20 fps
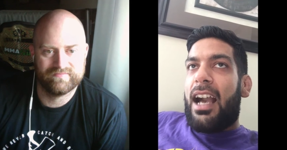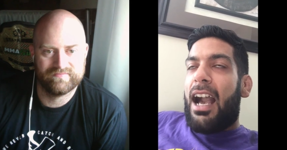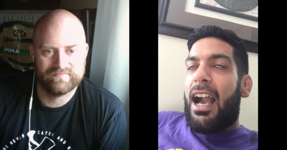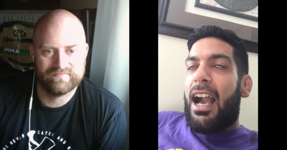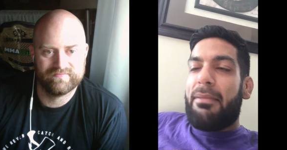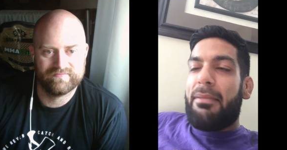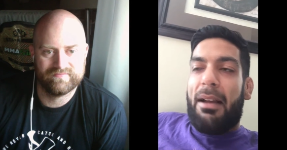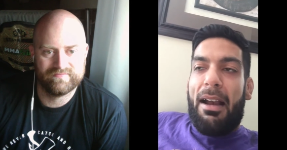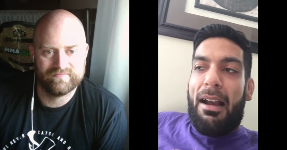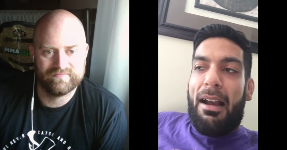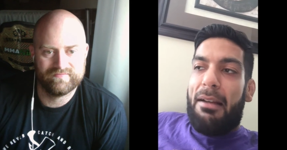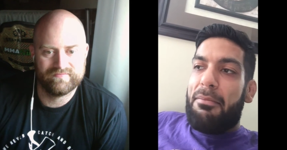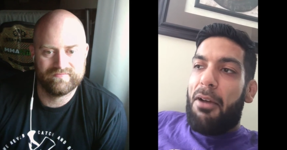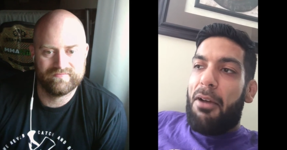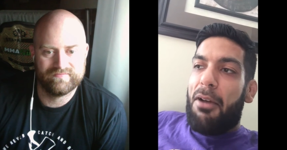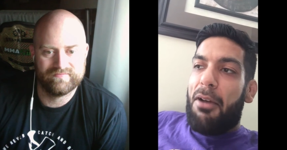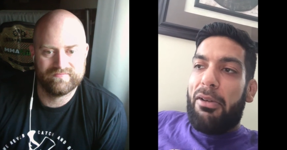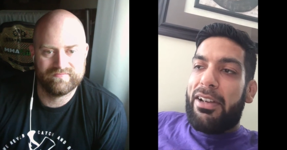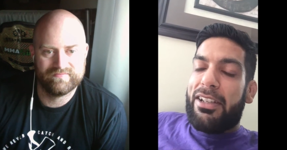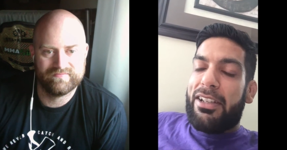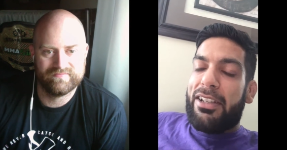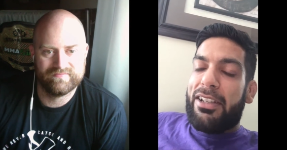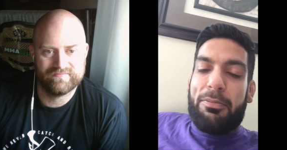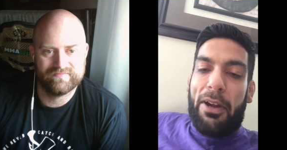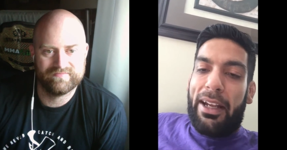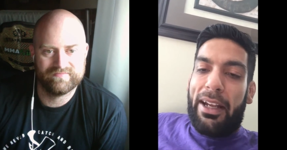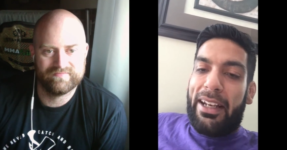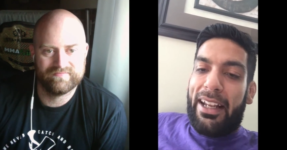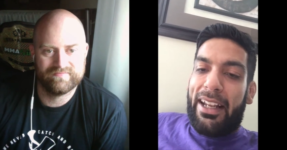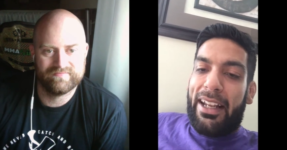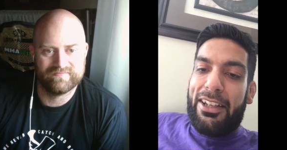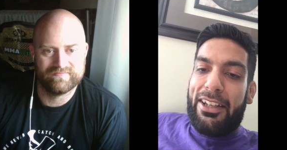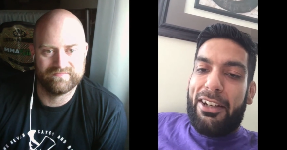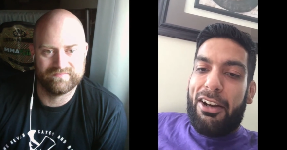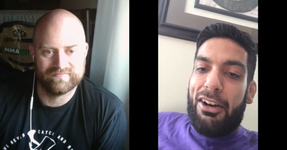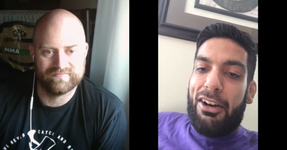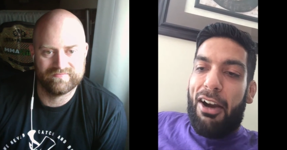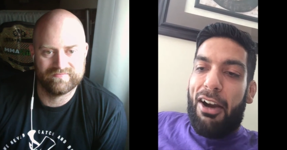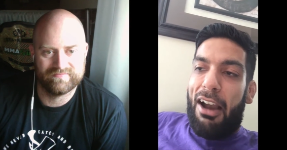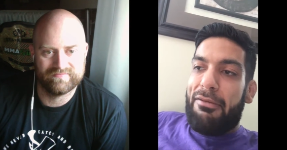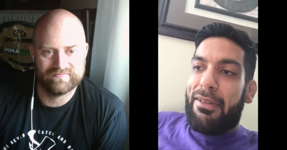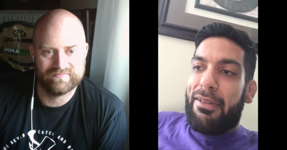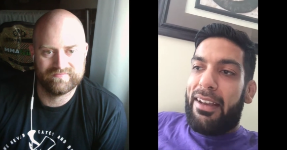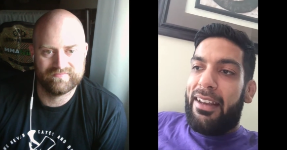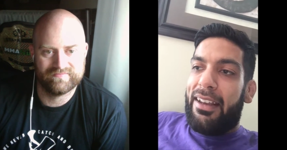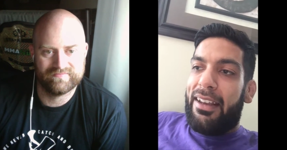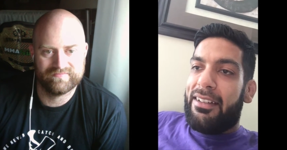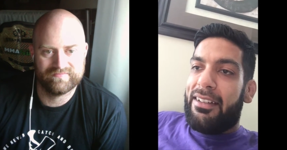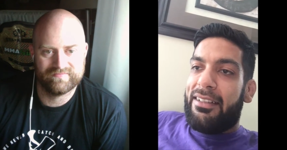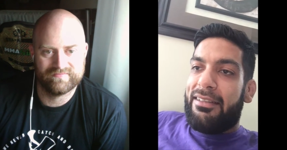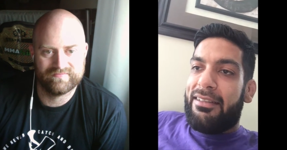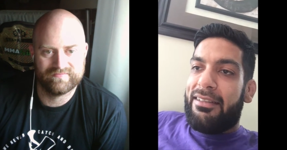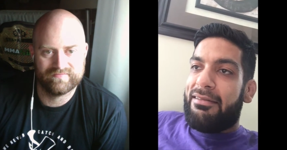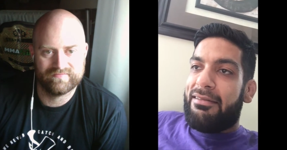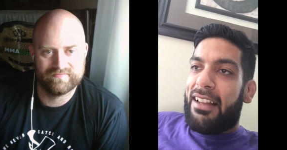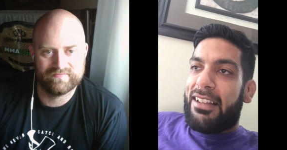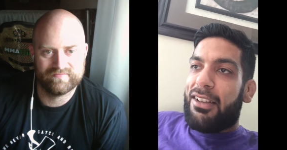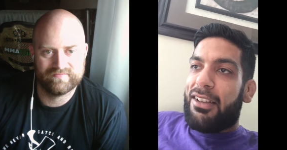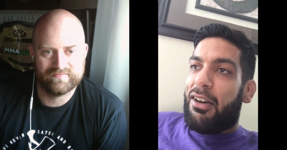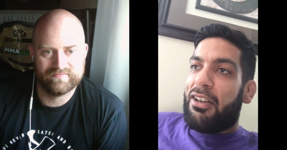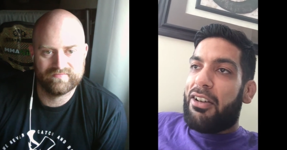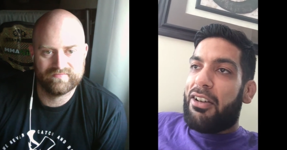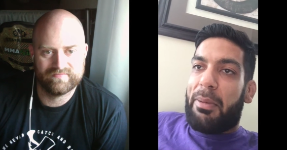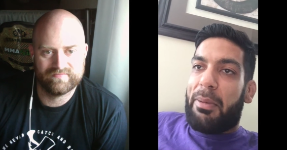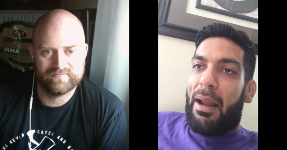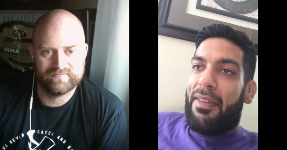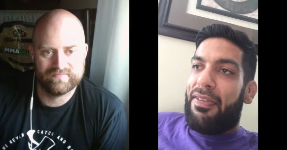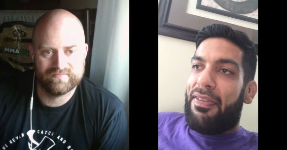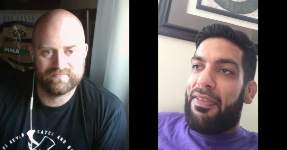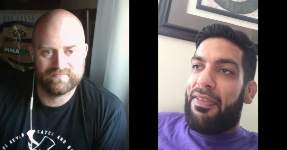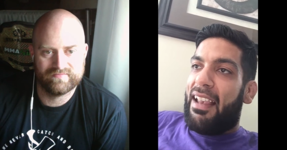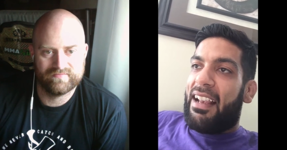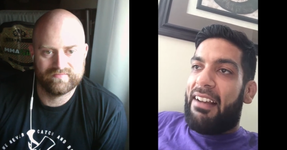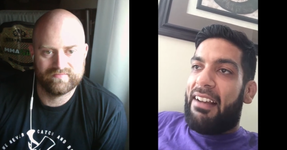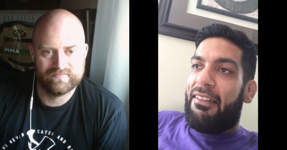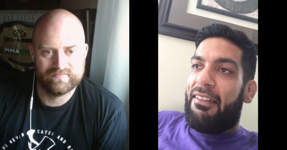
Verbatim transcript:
Speaker 1: I'm I'm always bringing it. You know, I've been that's always been my thing.